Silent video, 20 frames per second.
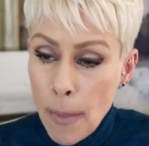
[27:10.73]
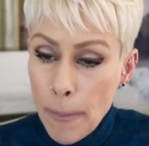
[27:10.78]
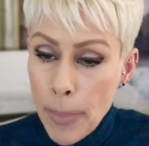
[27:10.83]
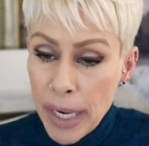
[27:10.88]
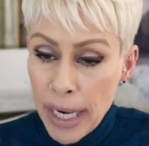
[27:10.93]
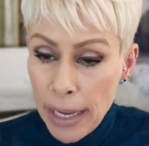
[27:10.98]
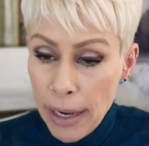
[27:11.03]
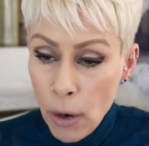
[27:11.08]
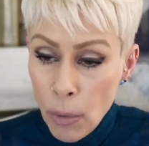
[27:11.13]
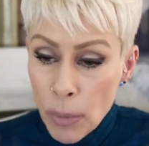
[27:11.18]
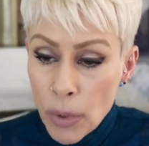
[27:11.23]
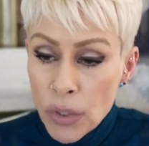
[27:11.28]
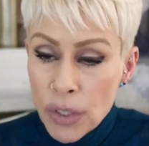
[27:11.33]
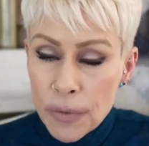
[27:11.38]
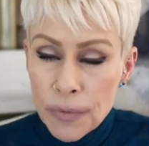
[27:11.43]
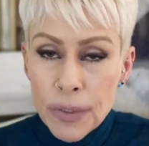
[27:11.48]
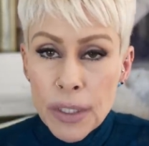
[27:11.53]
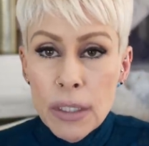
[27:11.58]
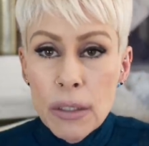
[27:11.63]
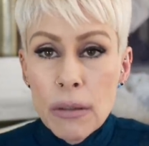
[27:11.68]
but I
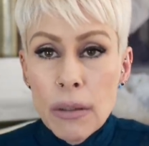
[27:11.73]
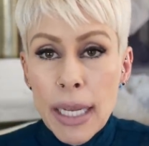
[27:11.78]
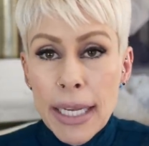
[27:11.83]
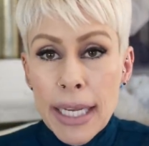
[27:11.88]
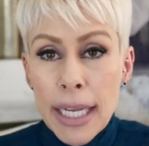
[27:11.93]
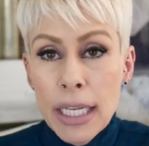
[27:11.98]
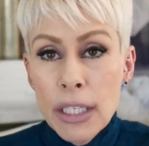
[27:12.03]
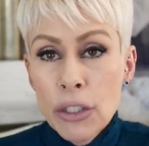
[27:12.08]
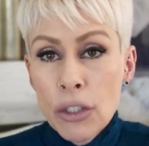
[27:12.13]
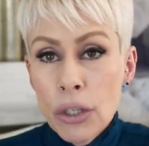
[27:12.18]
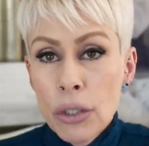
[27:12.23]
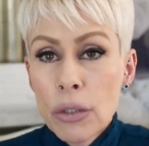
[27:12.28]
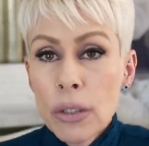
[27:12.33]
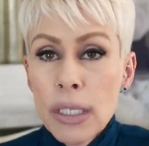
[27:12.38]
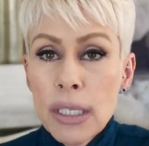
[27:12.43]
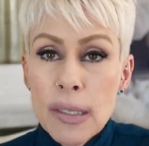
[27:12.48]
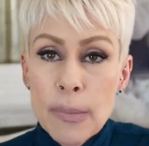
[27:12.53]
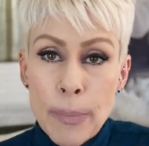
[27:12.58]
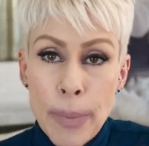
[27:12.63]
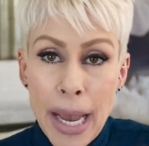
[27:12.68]
almost feel like he
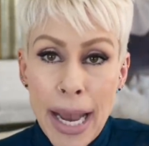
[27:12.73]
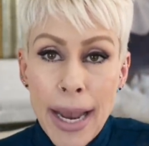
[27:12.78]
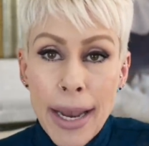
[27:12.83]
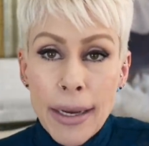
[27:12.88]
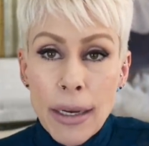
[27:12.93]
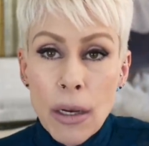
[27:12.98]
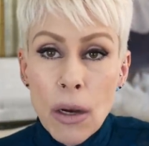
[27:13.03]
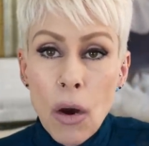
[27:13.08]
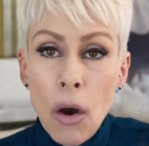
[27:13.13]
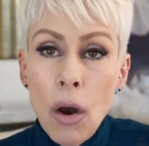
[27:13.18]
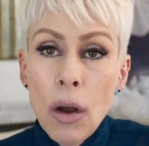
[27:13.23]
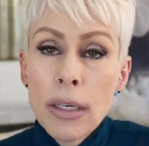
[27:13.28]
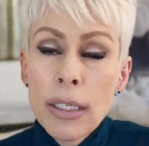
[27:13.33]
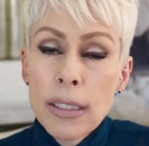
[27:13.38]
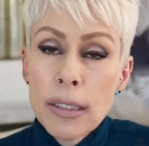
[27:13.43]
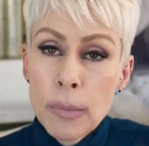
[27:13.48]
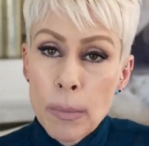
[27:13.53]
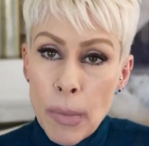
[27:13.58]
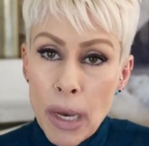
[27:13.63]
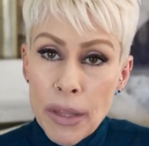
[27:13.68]
turned his back on
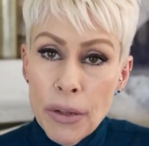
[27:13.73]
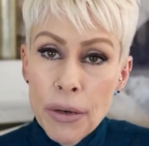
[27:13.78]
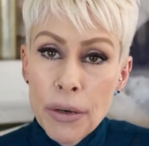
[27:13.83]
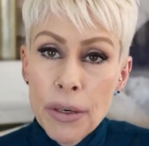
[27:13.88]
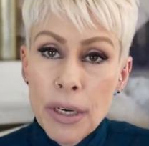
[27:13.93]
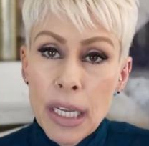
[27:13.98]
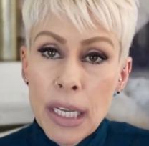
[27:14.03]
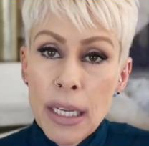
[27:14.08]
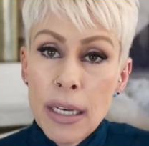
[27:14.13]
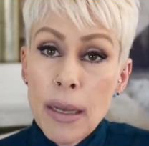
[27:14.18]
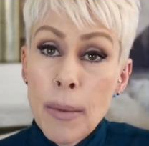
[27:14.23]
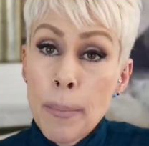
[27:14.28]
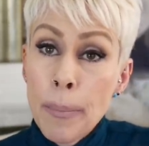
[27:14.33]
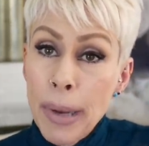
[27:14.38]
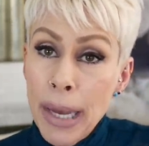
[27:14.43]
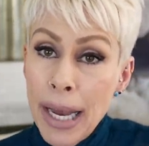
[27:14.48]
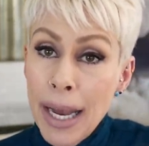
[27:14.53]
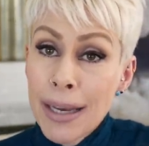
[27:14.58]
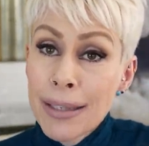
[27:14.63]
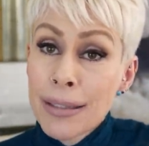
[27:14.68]
his mother in a
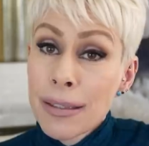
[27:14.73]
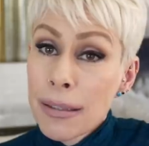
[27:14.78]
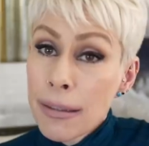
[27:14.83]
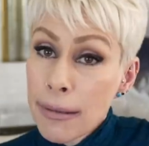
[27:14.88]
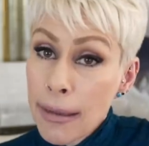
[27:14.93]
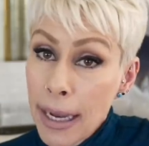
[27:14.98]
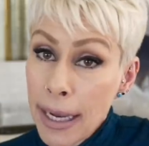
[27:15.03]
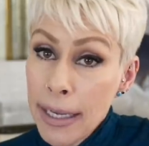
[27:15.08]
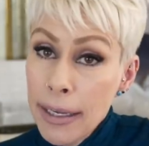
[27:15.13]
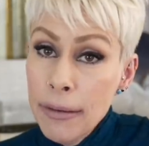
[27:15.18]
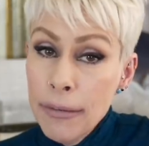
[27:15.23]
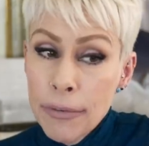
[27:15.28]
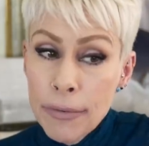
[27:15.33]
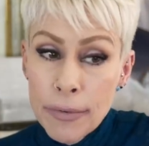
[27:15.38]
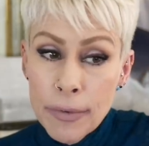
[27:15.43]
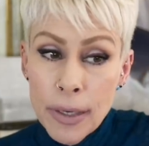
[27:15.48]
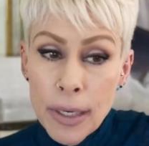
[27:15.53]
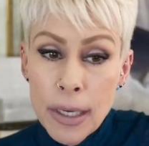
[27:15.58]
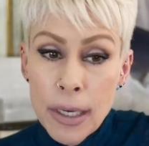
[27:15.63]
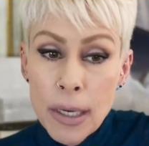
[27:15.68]
past
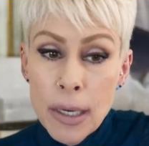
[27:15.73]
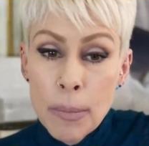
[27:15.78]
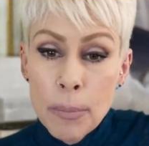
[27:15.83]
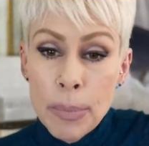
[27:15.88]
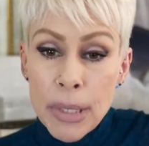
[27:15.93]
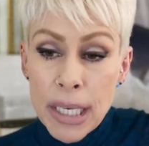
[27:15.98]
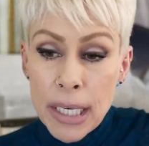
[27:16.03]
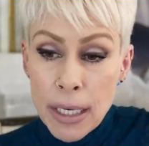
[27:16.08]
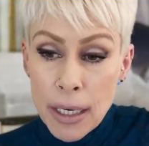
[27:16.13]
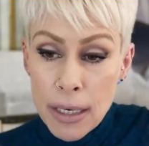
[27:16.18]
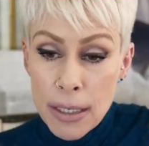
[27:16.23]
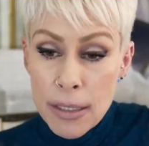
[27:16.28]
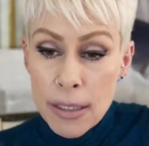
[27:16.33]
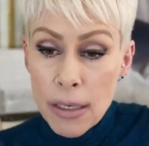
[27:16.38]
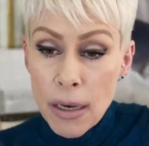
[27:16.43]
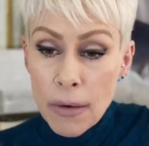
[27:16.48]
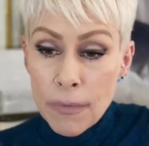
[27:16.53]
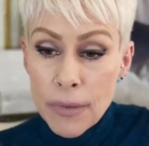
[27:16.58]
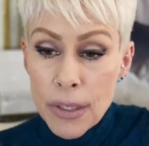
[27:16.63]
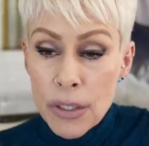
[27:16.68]
life
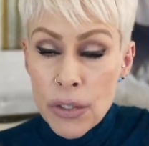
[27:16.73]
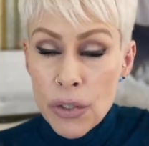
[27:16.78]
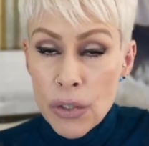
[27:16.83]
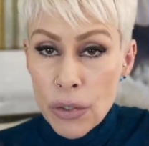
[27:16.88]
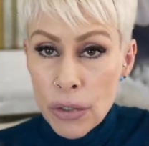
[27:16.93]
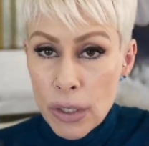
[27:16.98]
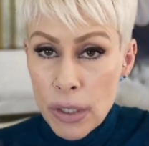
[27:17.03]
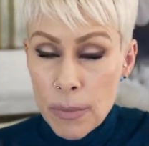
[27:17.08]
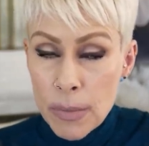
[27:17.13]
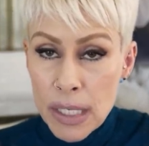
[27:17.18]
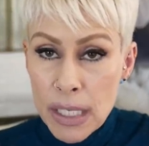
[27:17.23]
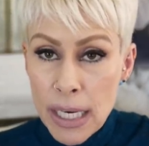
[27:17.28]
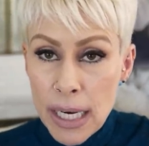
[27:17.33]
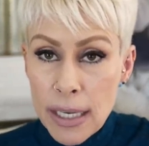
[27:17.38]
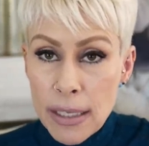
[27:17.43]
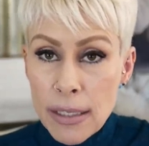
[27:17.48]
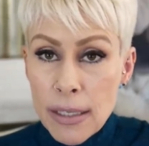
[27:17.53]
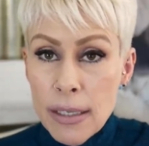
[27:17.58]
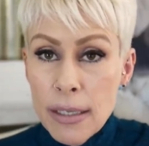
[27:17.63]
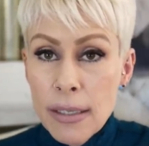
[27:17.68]
because of the
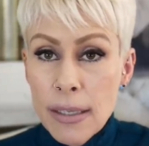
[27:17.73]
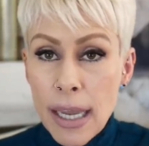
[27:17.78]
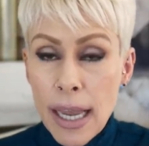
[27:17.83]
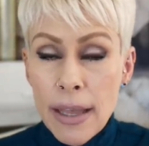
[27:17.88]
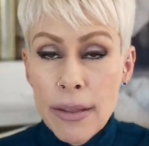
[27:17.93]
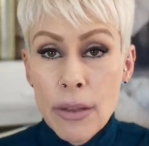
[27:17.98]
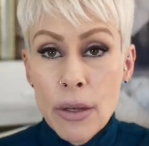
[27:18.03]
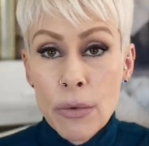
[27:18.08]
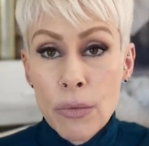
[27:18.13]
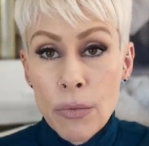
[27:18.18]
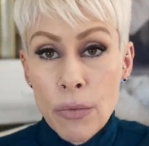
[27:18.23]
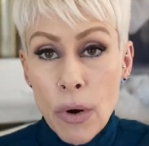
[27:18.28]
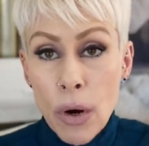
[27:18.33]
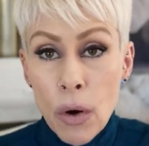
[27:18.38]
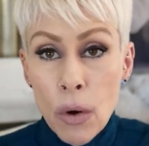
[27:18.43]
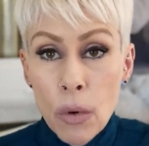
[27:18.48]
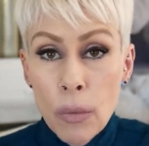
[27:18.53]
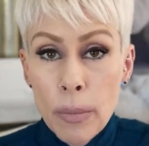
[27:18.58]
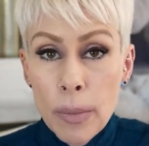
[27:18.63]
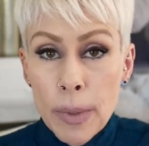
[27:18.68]
circumstances and the
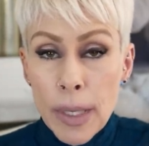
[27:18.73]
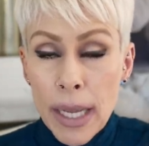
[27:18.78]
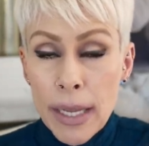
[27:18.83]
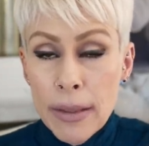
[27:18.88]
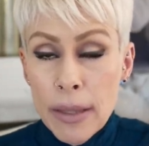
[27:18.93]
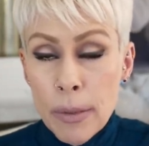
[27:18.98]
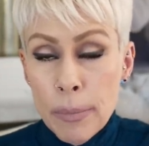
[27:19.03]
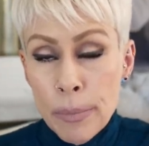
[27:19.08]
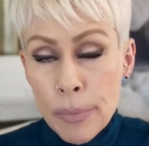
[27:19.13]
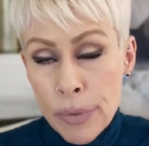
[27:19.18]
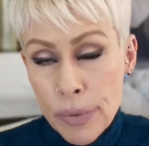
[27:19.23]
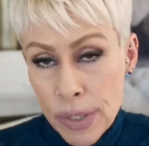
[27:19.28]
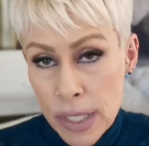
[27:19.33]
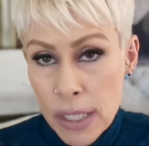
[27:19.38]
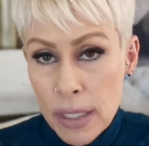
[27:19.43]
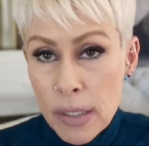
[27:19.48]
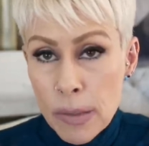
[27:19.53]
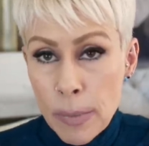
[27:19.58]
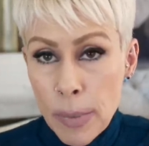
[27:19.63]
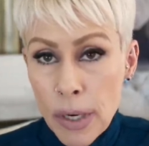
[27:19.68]
robe and the
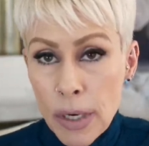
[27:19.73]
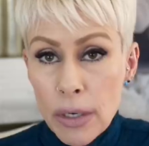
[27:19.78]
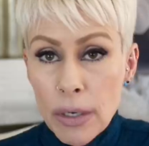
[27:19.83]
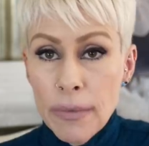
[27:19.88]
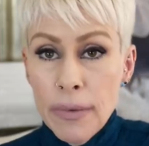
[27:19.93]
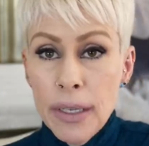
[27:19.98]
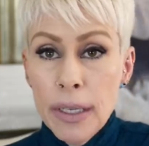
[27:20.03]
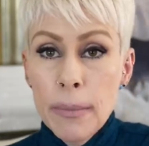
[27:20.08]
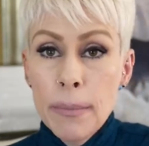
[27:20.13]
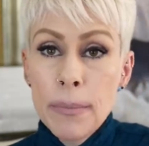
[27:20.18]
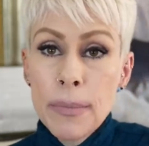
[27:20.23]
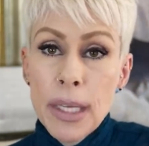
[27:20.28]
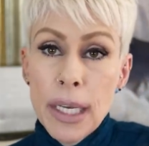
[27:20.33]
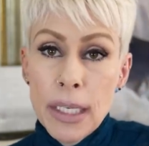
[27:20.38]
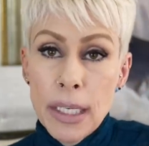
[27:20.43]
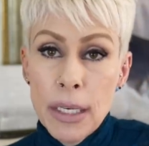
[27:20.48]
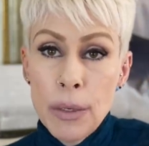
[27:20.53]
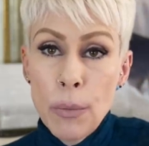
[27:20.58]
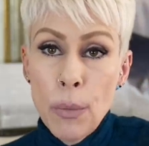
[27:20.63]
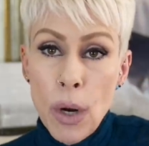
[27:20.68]
priest part of him
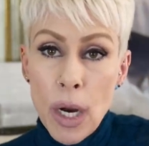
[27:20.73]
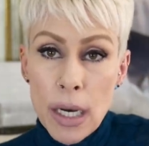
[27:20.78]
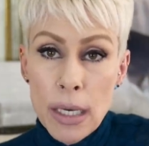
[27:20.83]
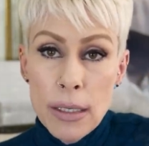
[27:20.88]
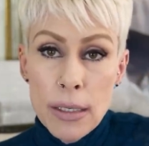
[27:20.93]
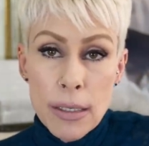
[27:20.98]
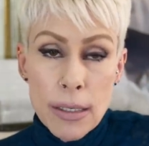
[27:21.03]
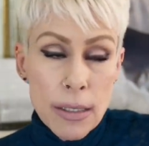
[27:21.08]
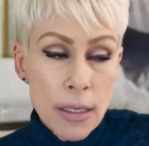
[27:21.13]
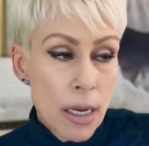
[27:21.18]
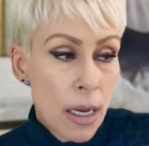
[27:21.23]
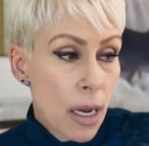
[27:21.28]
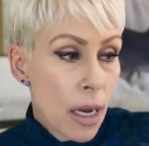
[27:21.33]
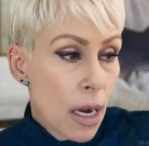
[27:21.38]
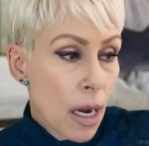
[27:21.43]
that he was.